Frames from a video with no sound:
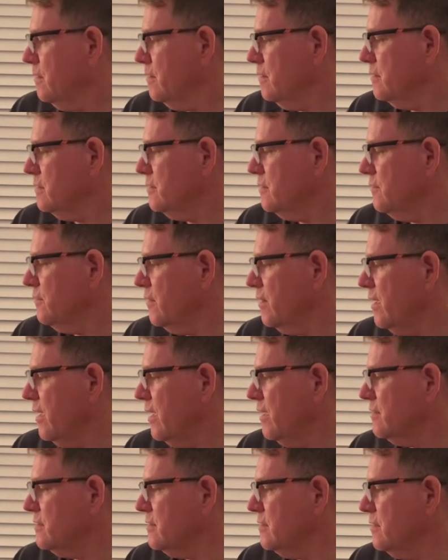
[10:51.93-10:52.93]
let's see what it
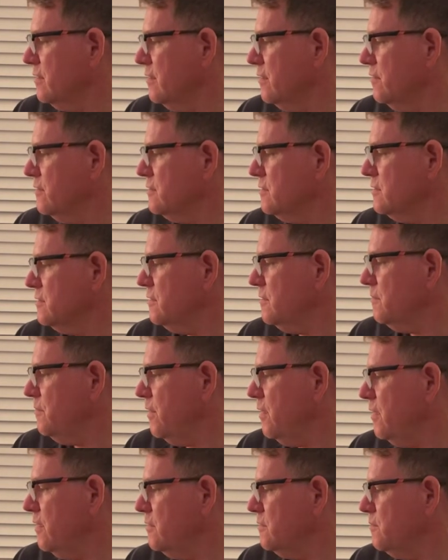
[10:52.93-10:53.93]
has in here.
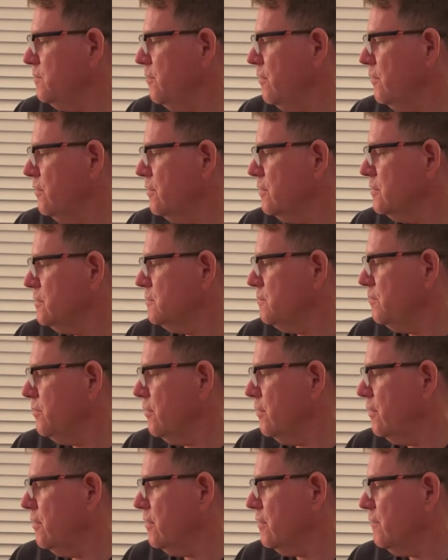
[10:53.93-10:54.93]
16-page bonus
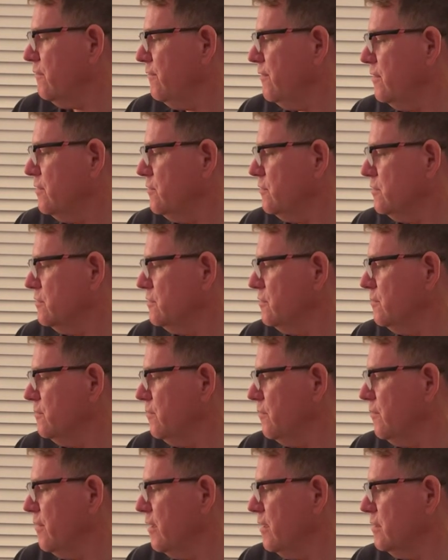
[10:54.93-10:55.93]
book featuring
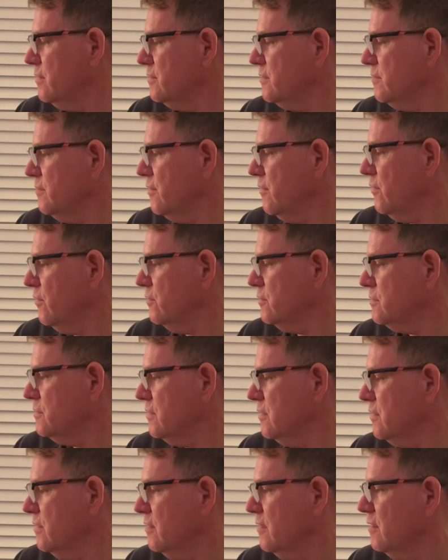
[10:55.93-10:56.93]
Superman and Jimmy
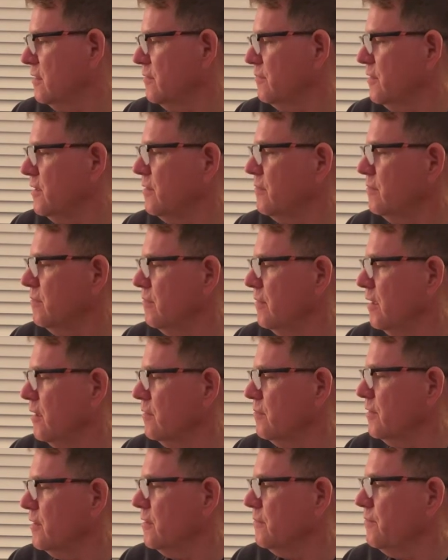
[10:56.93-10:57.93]
Olsen, and then the
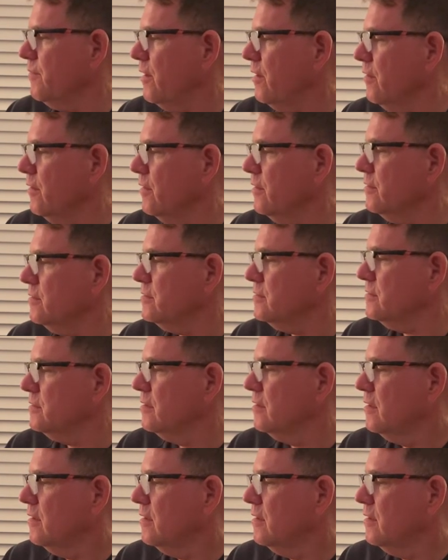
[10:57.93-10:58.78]
Metalman appearance.